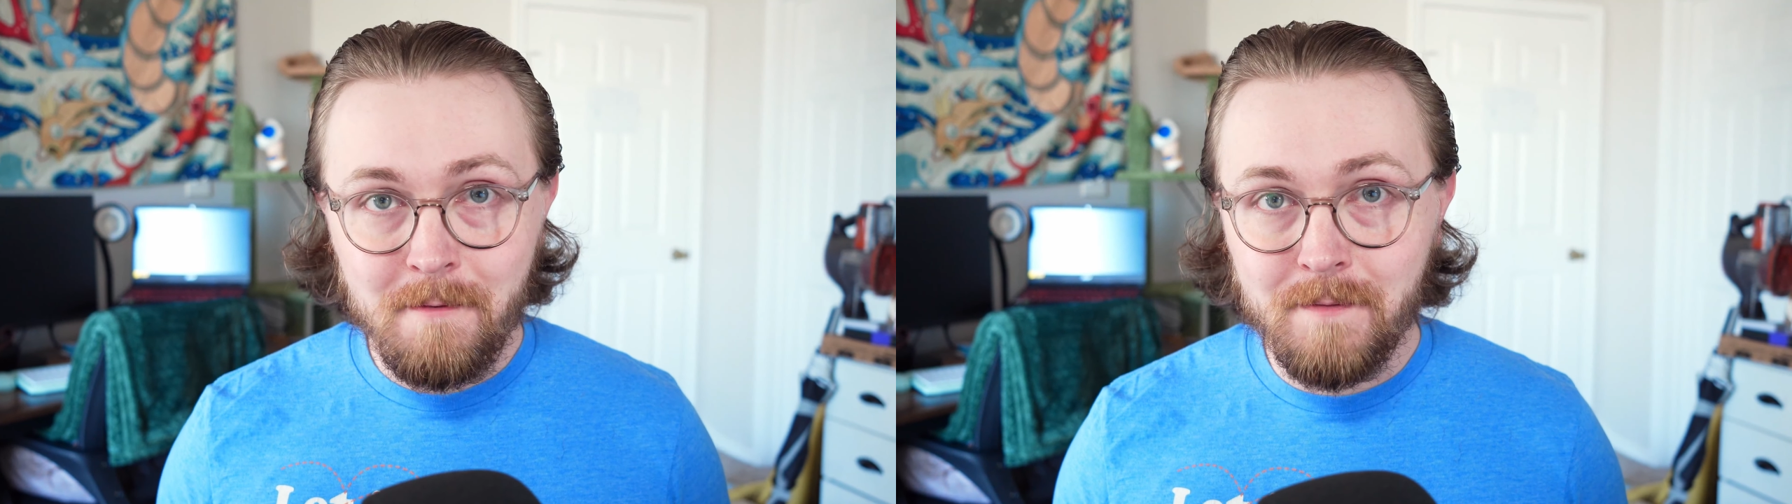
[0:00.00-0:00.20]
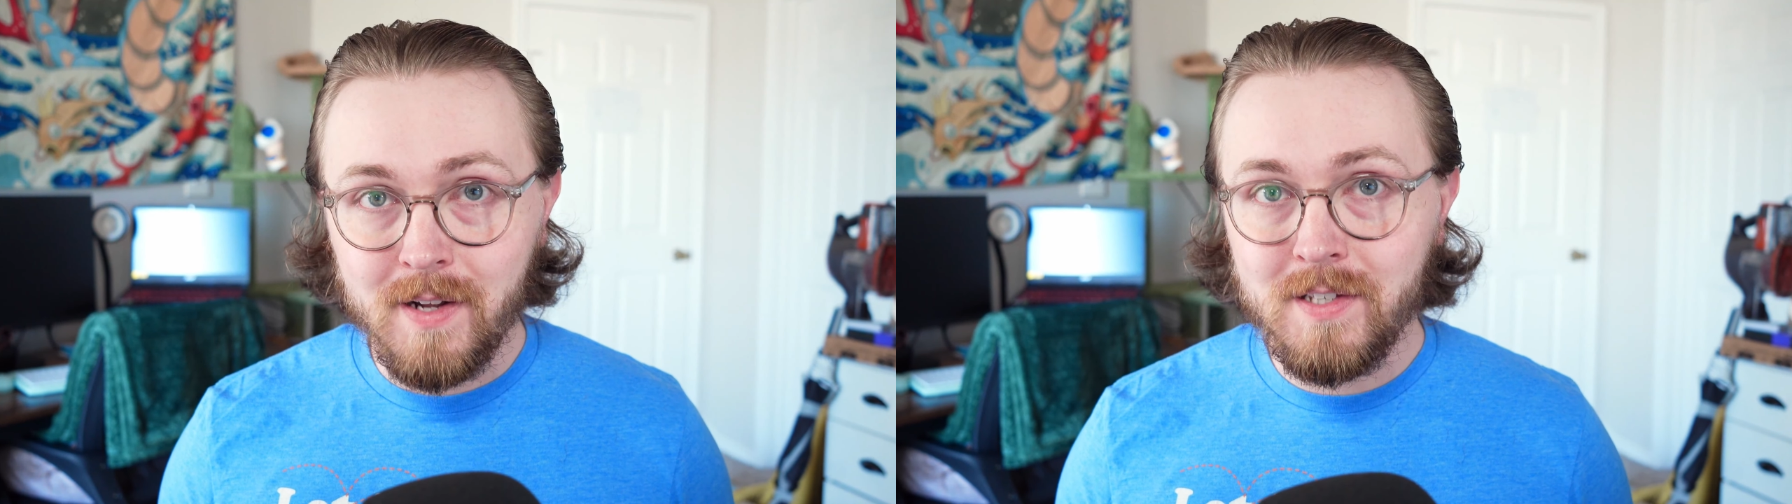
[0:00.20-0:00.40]

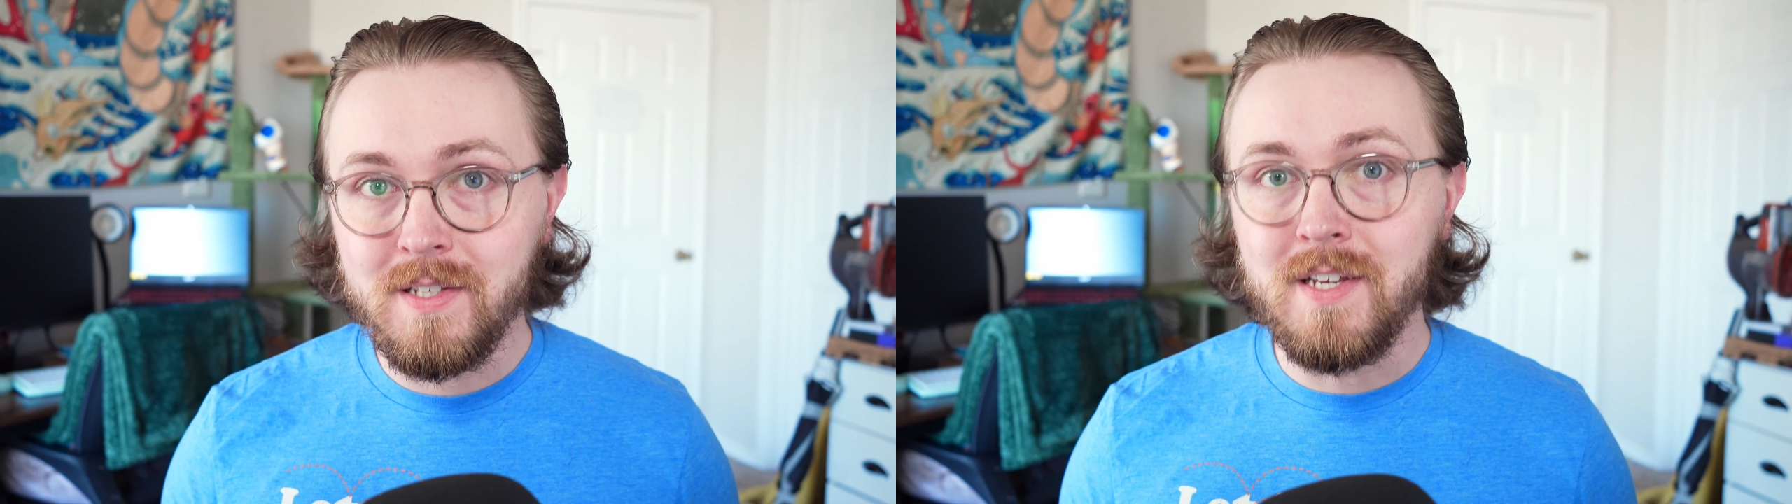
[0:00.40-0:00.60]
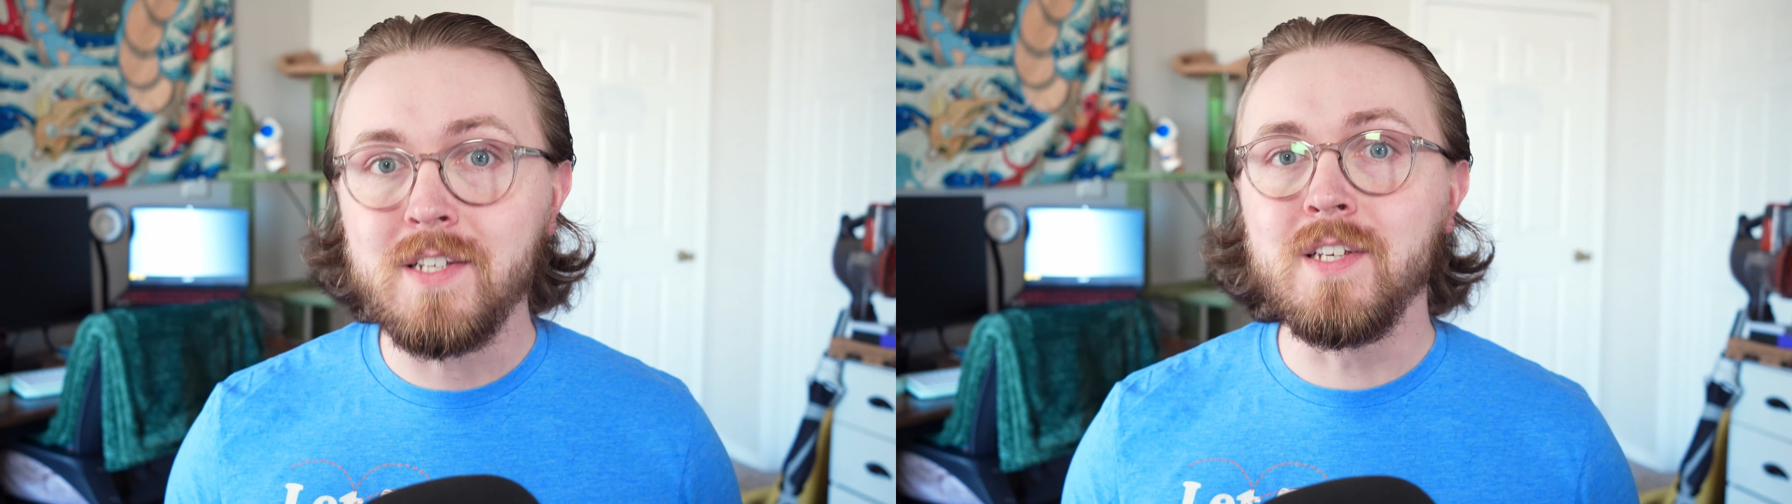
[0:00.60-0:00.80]
funds
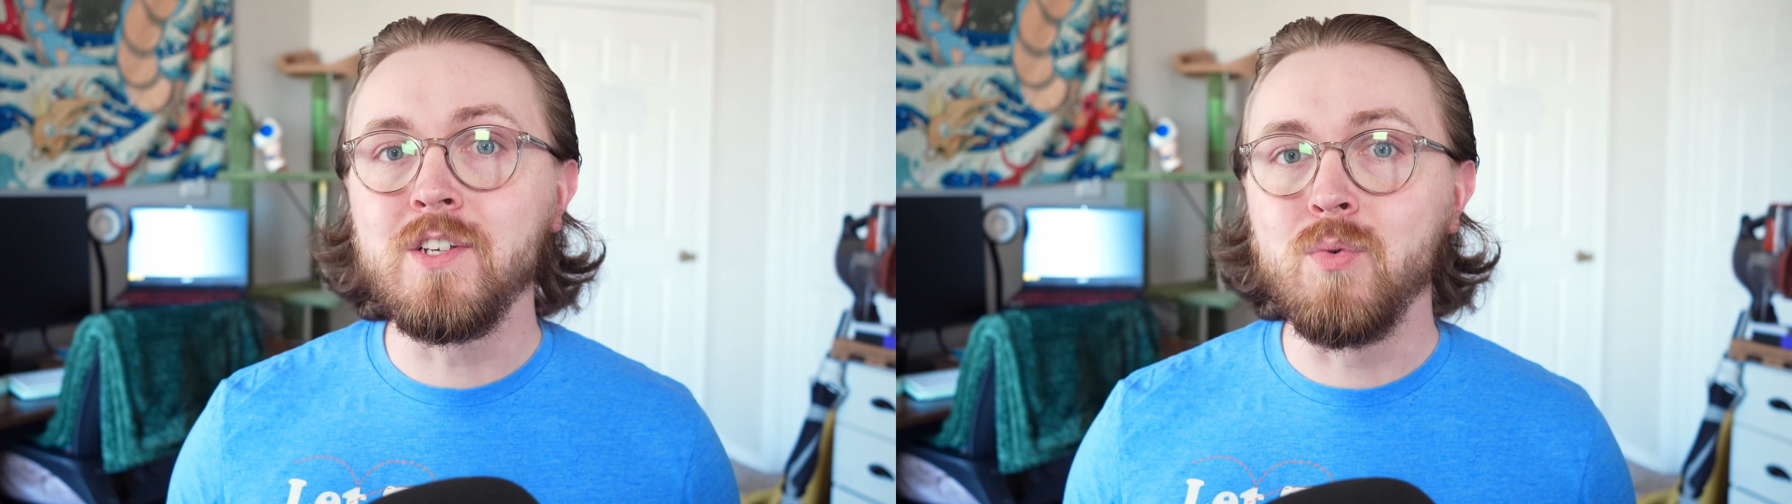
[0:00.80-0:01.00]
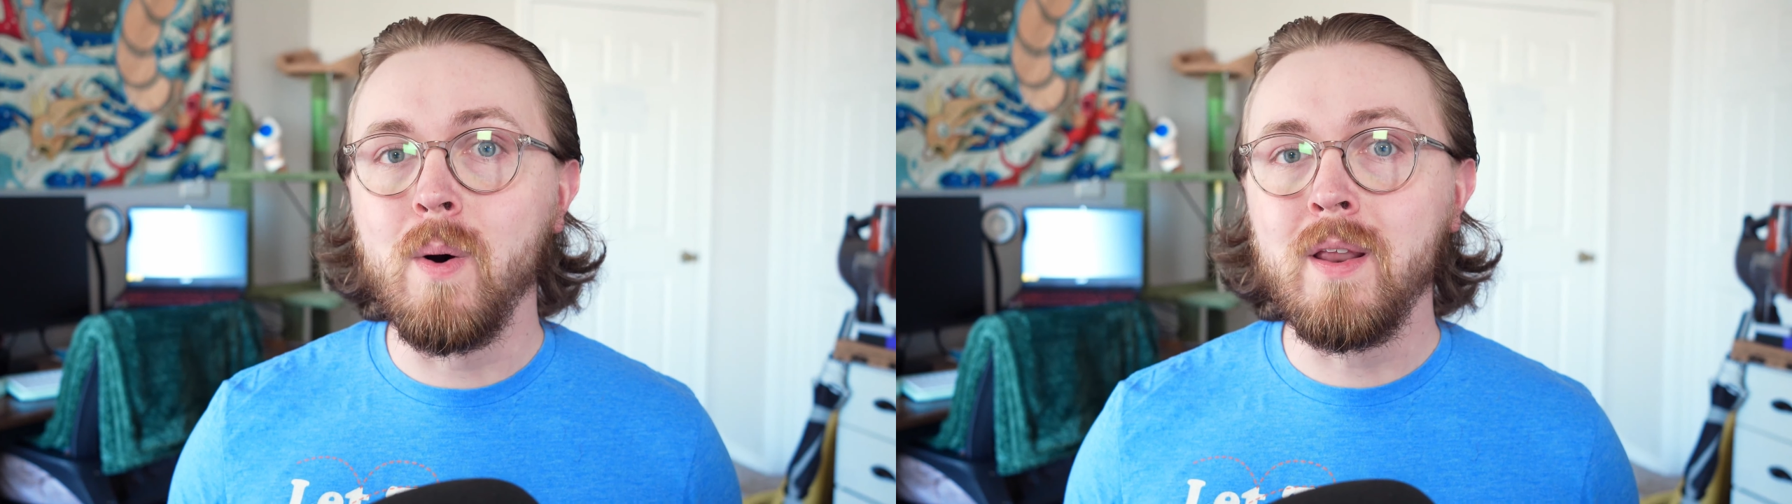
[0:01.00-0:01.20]

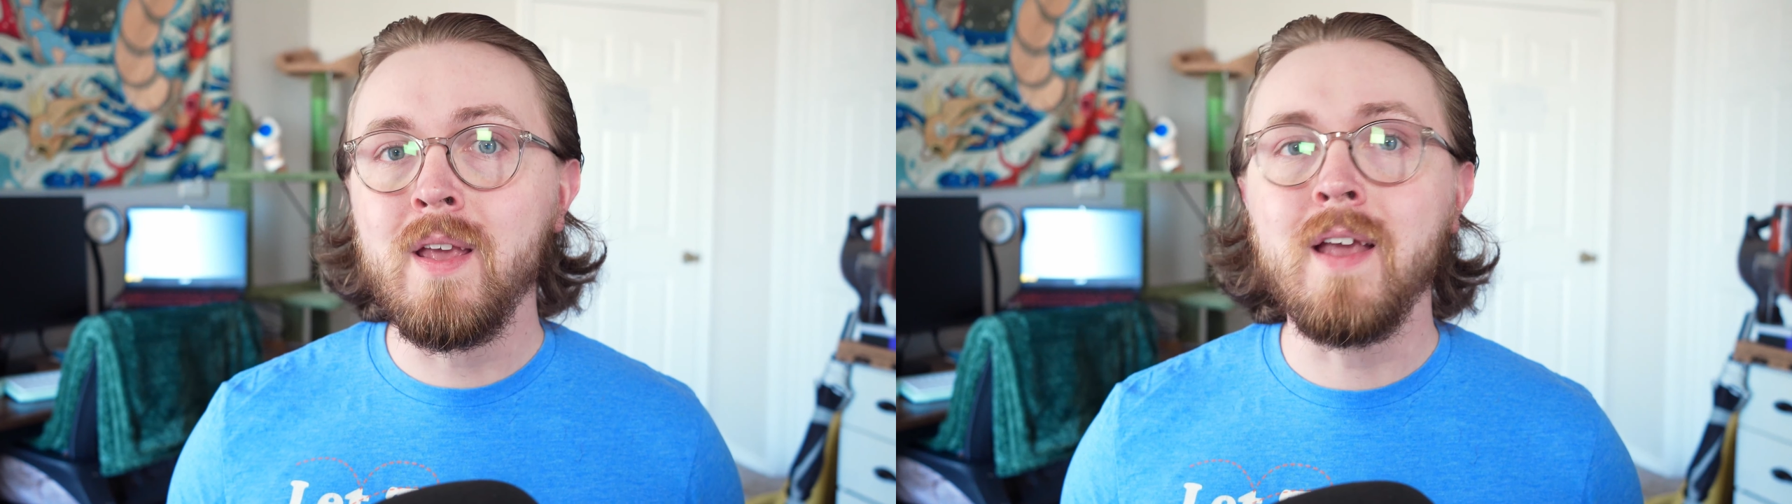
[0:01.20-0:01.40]
DC20